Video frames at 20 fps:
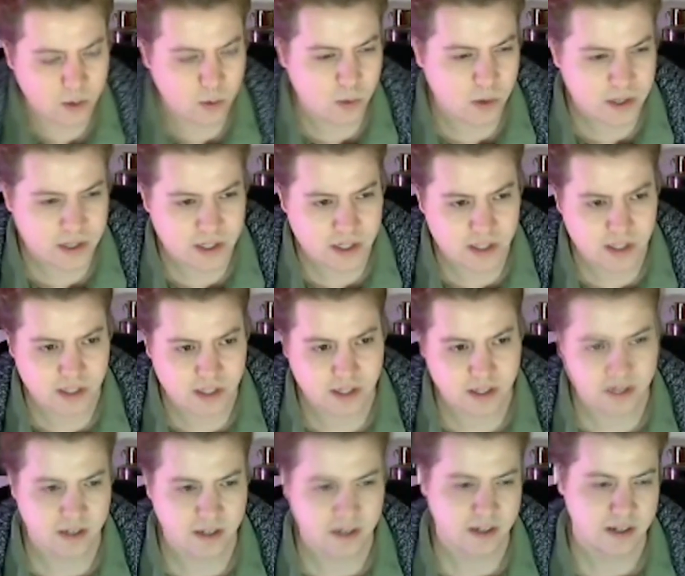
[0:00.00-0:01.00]
it wasn't
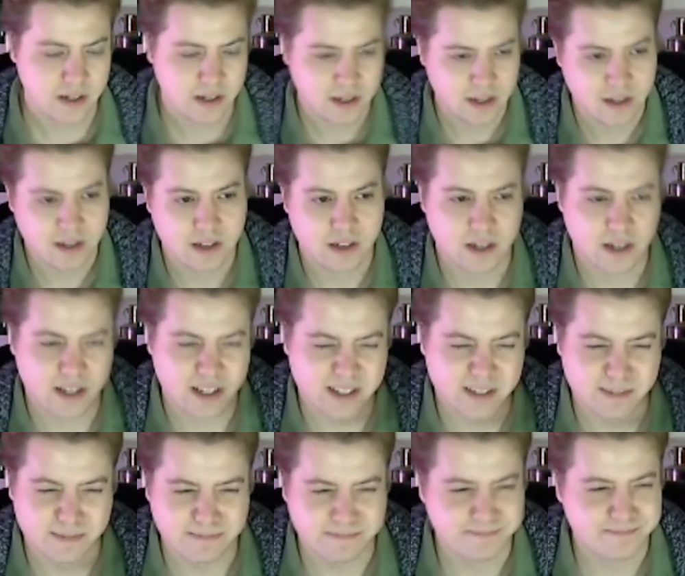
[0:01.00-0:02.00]

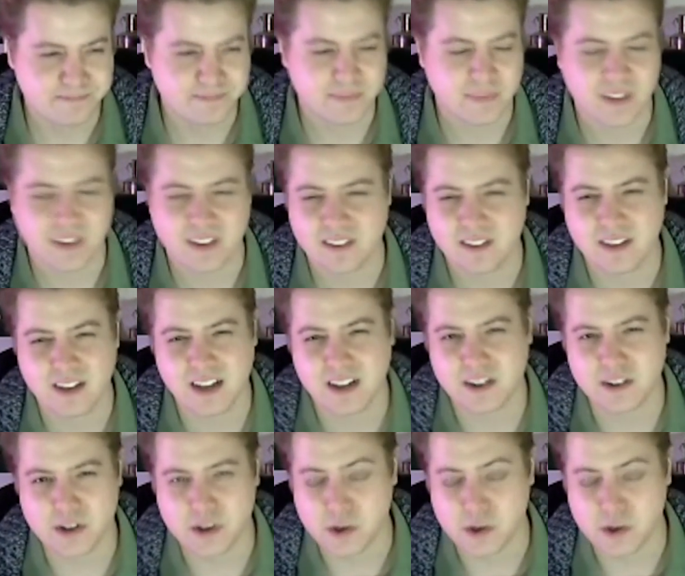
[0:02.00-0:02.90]
I